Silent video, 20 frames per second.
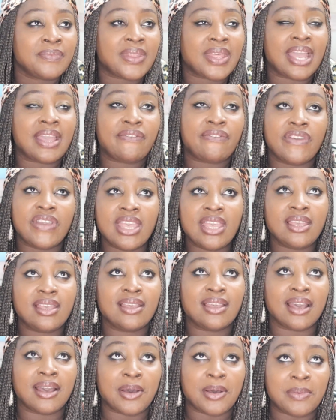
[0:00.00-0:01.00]
I
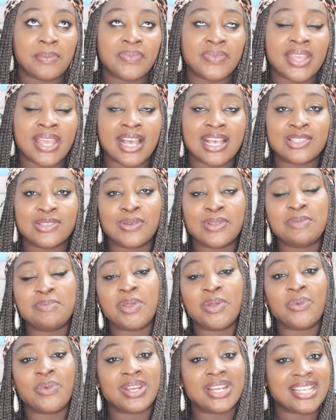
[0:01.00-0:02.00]
think there has only
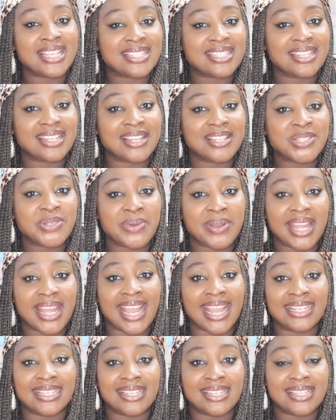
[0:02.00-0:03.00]
been one incident where
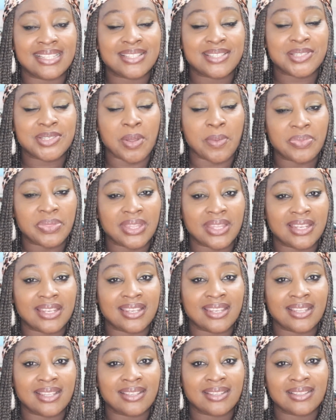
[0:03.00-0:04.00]
I did
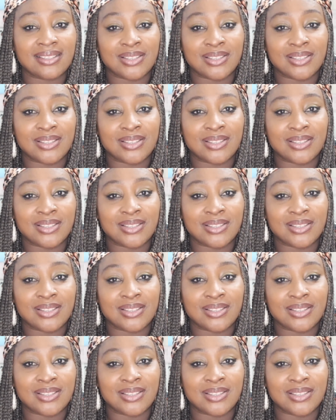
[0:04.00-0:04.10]
something